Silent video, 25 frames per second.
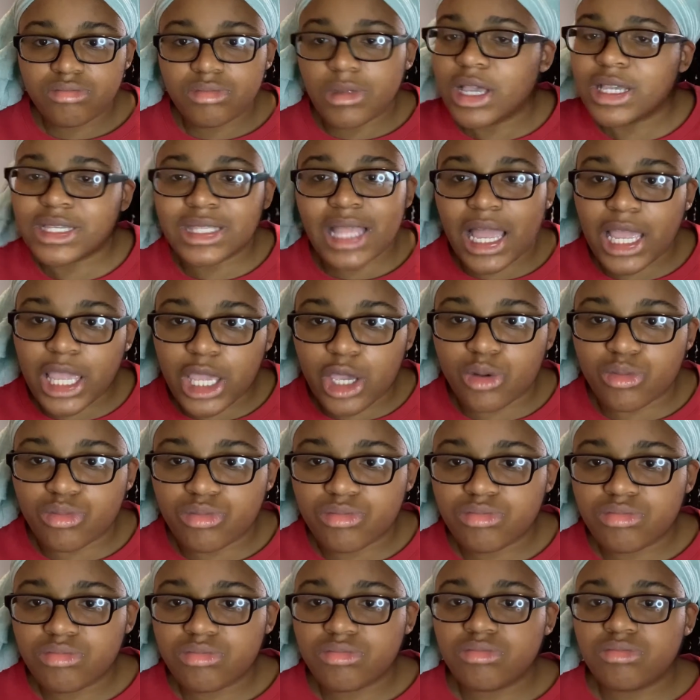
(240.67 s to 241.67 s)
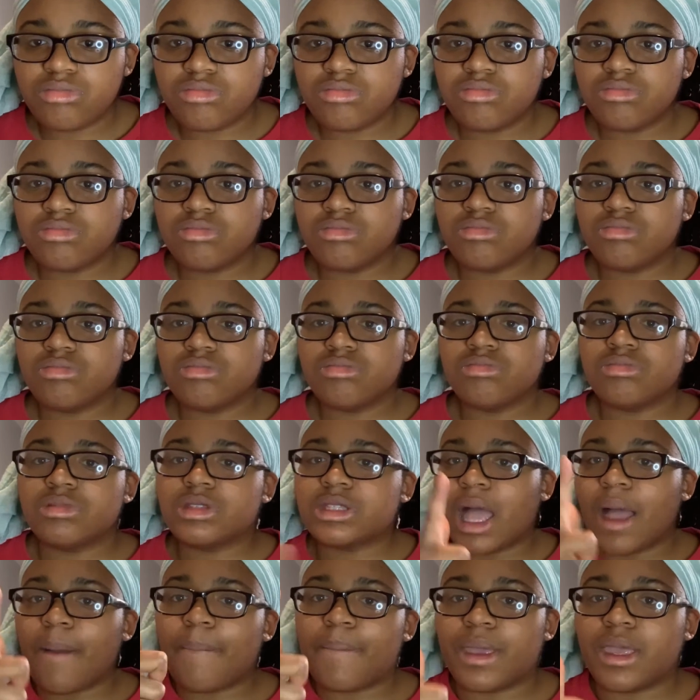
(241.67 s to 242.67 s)
it's not cute
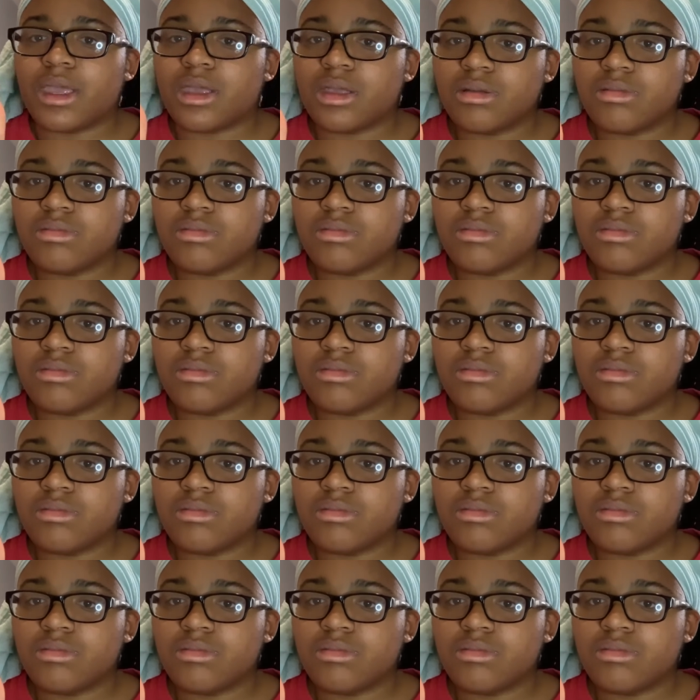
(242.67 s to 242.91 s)
stop it